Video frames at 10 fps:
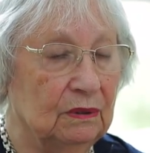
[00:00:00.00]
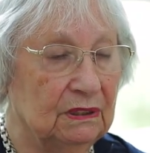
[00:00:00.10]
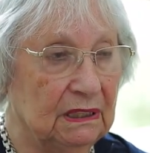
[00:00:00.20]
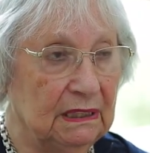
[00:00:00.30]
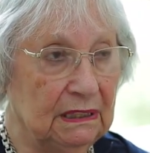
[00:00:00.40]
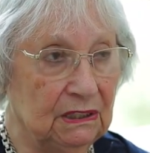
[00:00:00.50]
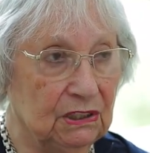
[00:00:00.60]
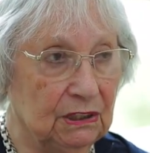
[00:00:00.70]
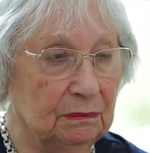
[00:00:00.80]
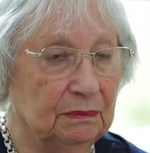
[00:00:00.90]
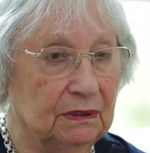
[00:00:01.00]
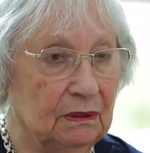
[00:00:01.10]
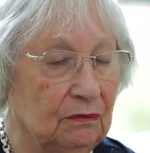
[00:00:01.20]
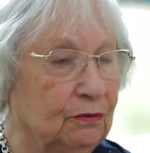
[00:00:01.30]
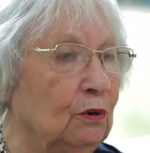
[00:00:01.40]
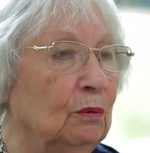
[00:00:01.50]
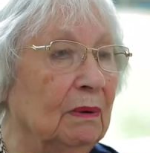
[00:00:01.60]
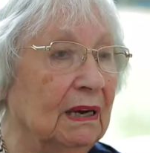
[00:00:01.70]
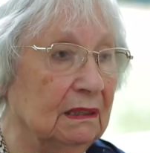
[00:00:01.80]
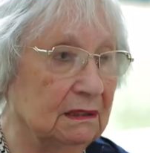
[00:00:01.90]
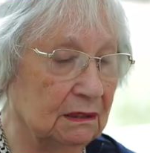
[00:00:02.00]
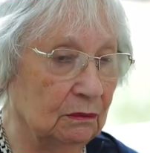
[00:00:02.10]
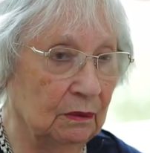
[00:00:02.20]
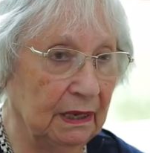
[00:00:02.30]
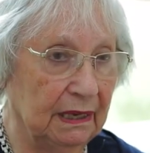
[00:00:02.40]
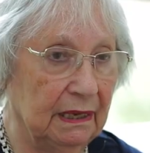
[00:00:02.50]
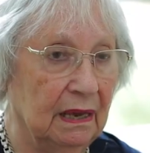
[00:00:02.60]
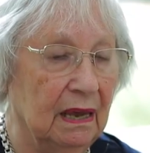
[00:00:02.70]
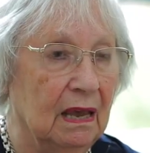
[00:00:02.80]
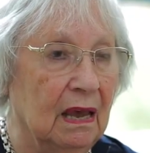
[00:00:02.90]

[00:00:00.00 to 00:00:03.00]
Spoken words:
with Egypt, 4 miles away,